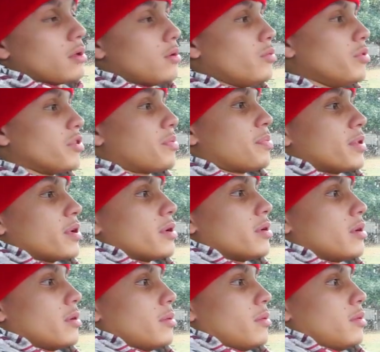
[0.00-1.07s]
with per,
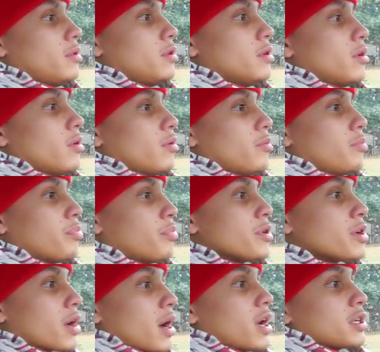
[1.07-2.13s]
you know,
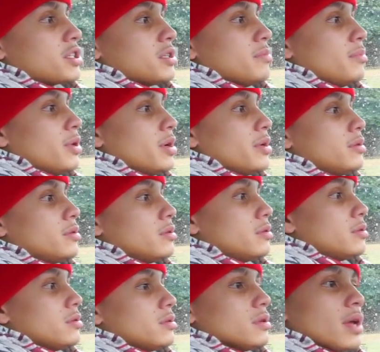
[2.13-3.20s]
precaution, but
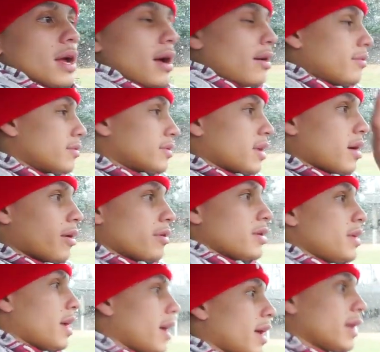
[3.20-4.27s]
I was already
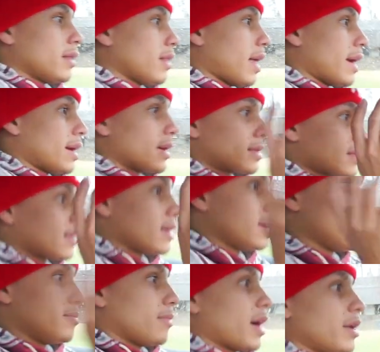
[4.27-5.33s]
had, like I say,
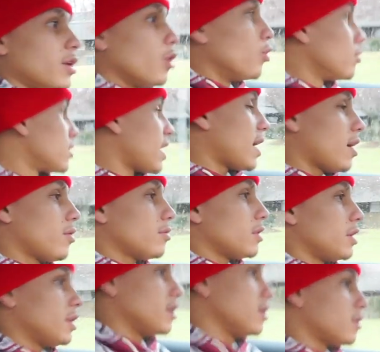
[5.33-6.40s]
my nose out
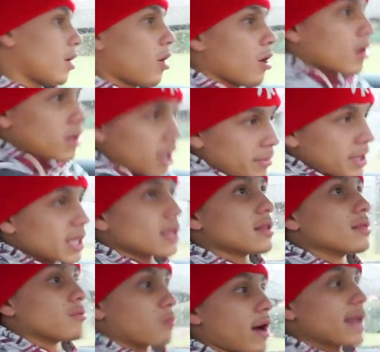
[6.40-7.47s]
in the oncoming
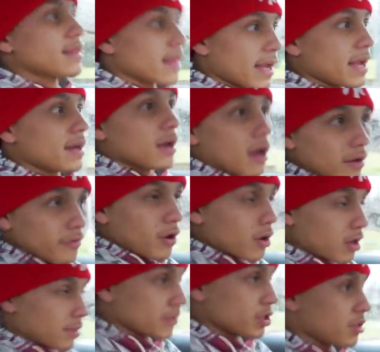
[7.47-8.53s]
right lane of
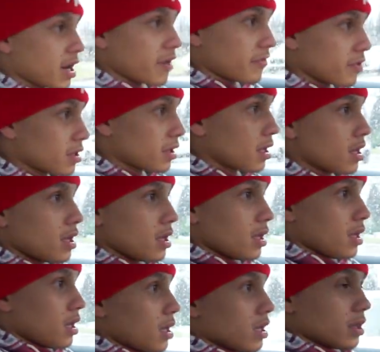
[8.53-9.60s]
oncoming traffic.
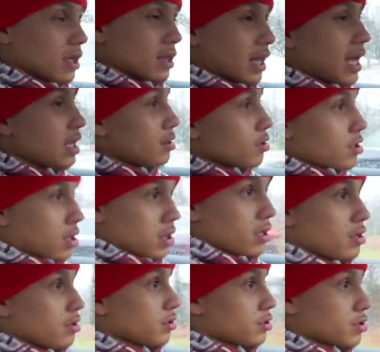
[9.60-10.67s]
The lane looked
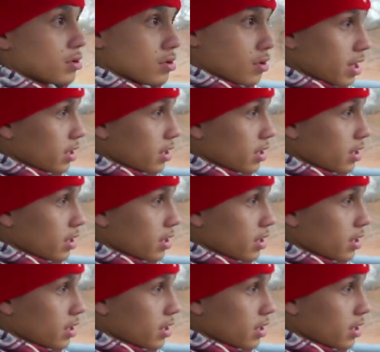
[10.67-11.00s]
clear, so I